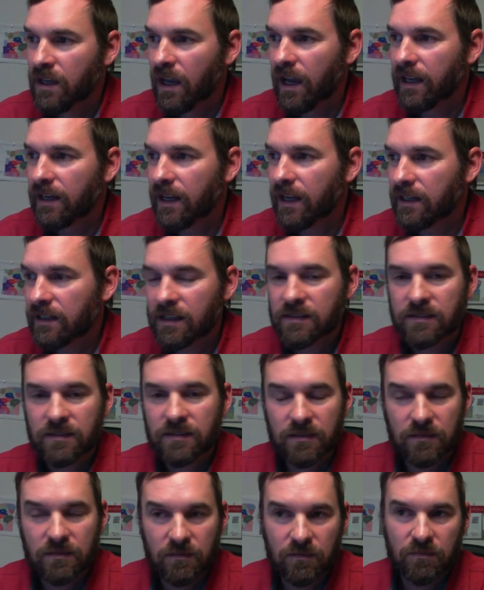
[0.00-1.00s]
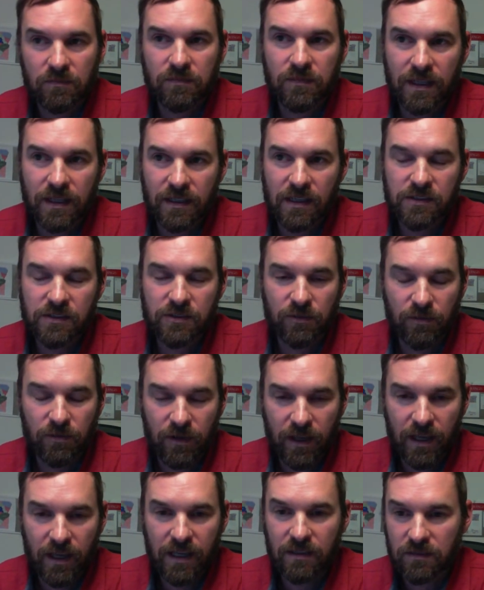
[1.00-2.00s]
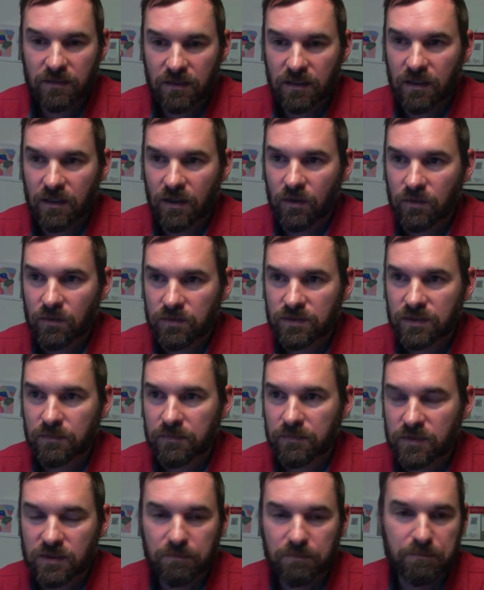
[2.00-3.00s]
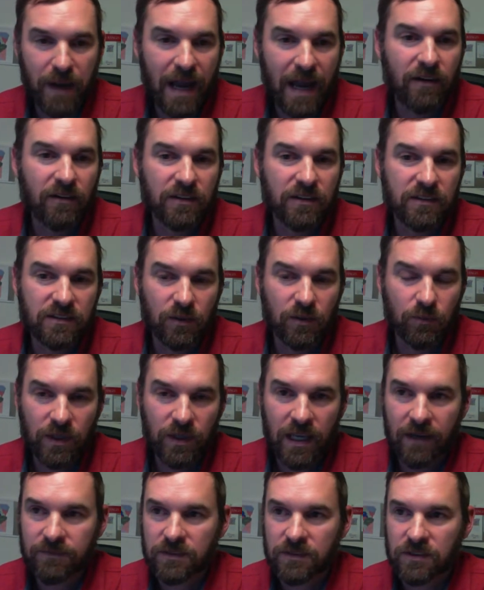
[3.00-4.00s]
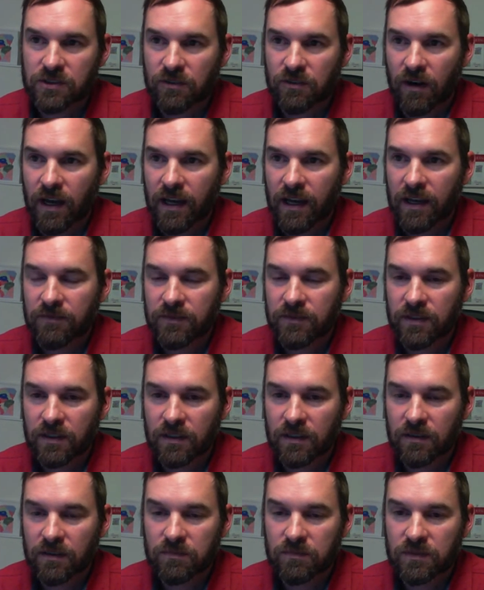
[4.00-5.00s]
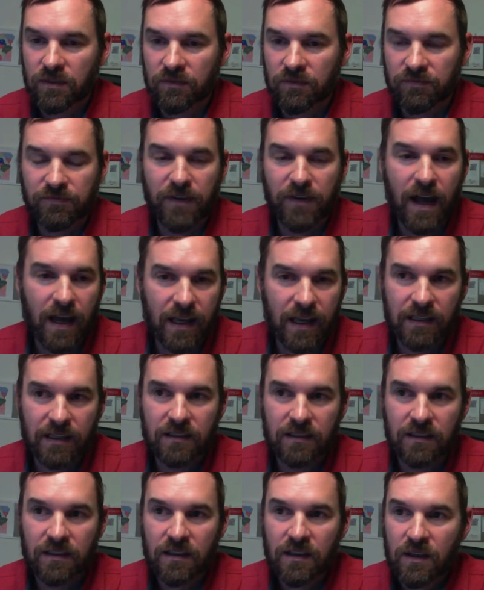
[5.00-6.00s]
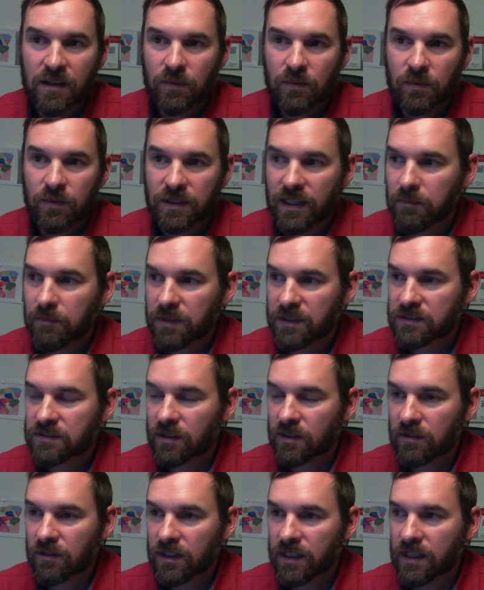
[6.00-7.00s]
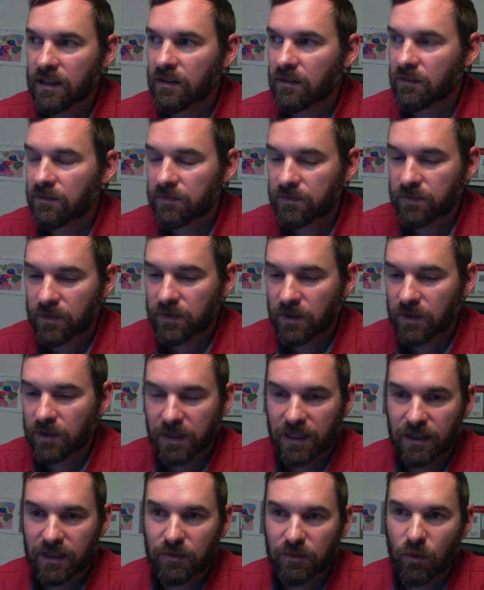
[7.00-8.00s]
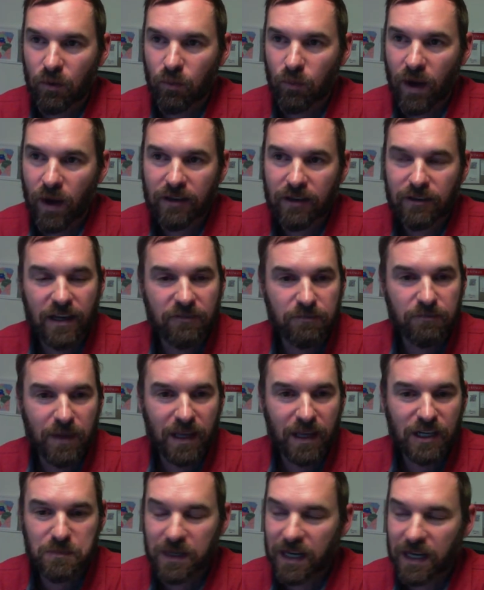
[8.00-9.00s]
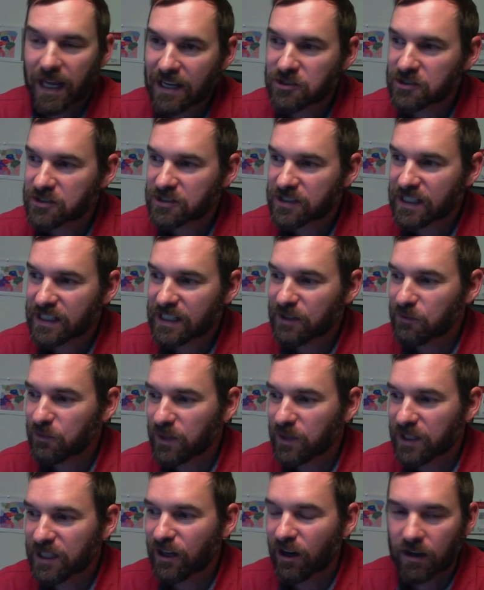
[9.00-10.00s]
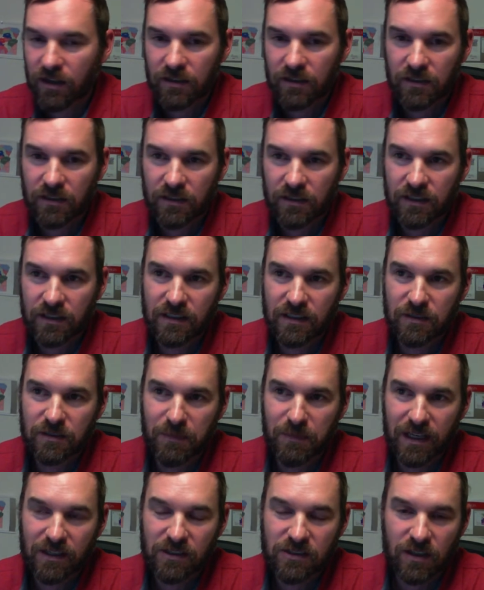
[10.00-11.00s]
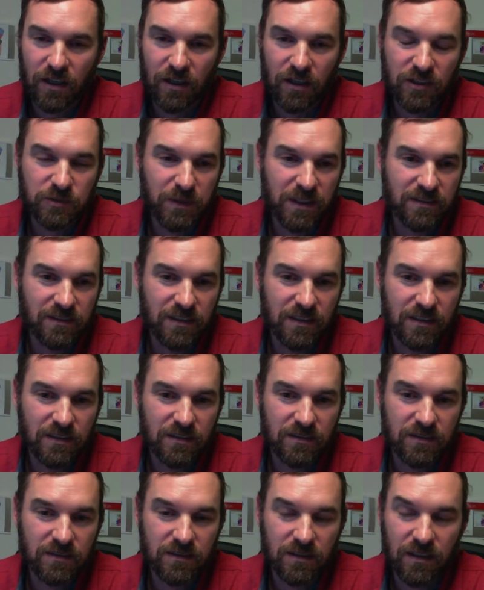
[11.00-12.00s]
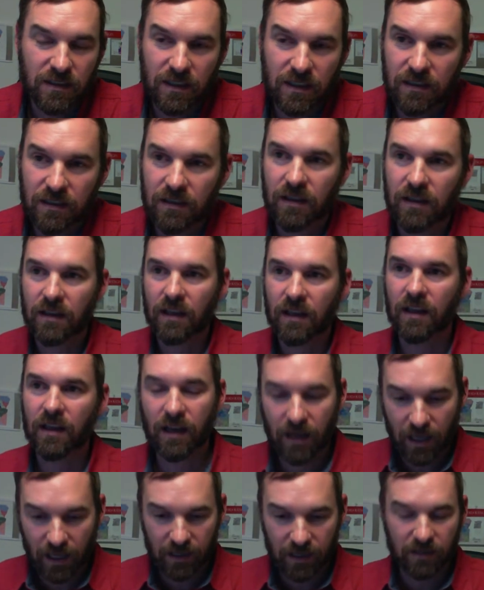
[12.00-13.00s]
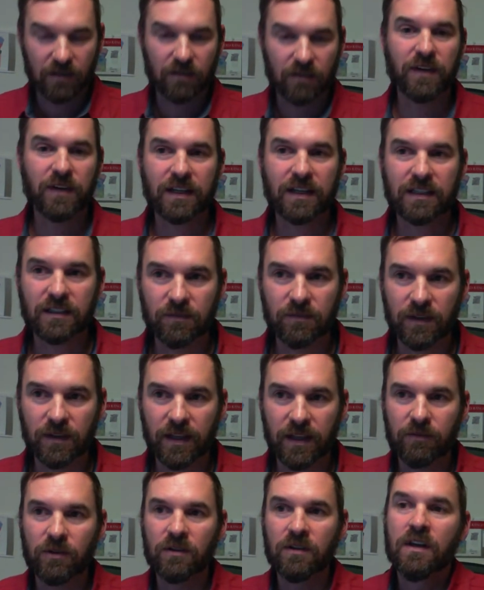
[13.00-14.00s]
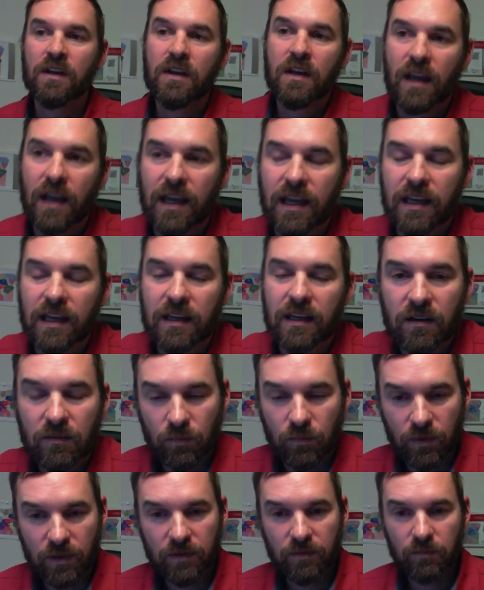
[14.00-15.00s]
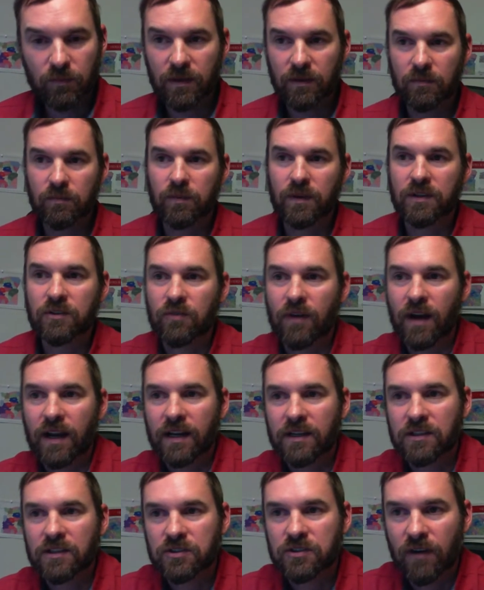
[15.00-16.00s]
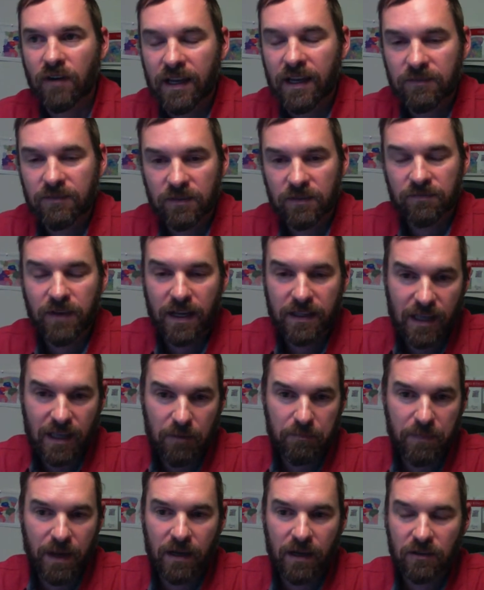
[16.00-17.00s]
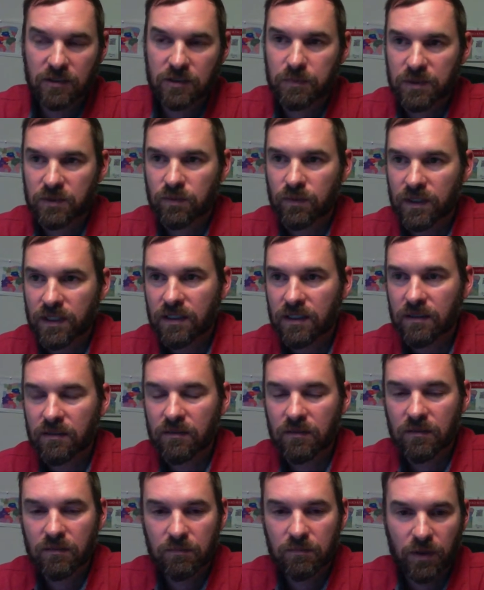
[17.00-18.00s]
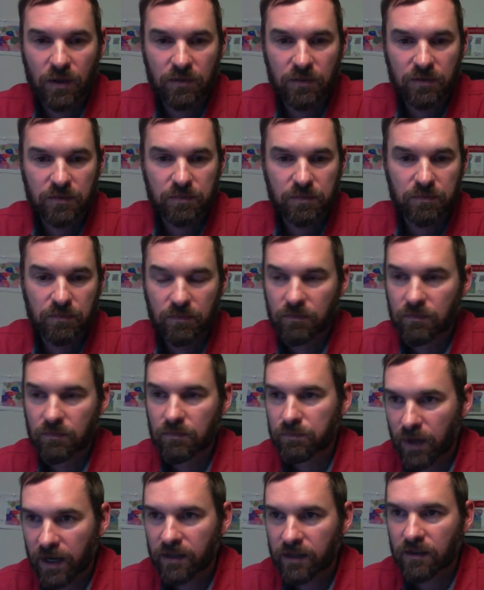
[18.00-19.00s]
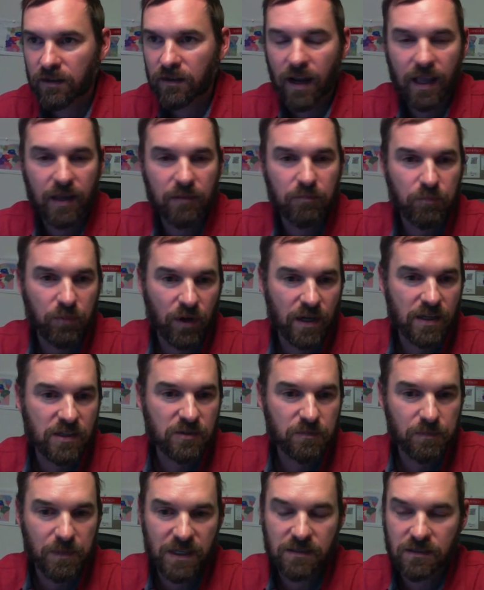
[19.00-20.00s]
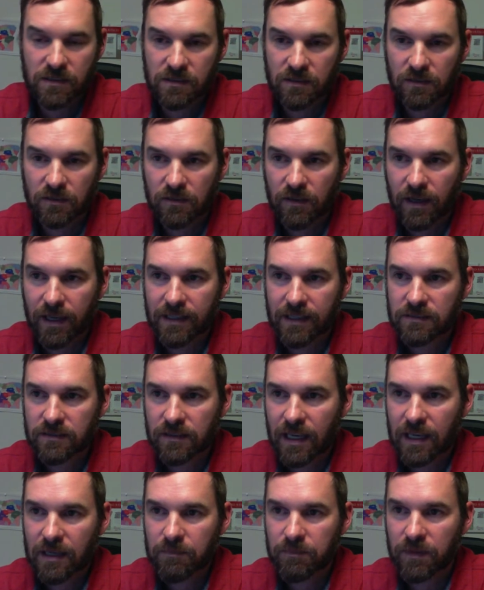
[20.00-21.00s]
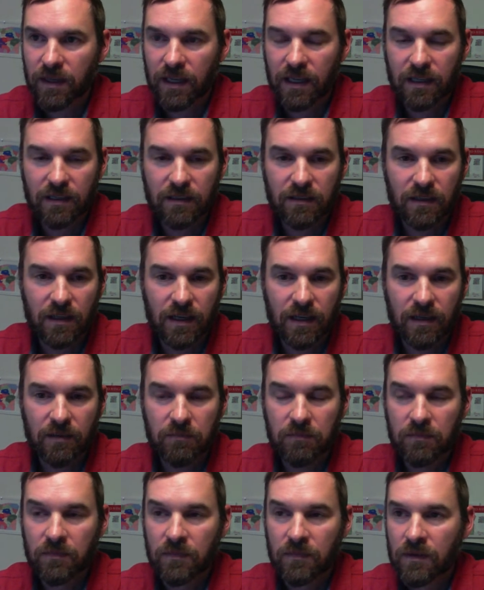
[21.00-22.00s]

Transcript: and that does that does create you know some some balance that we have to strive to to find within but certainly from a, a wildlife management agency we are looking to manage all species at, at, at, an effective level and we, we we try to strive to find that balance between both predator and prey species on the landscape and uh,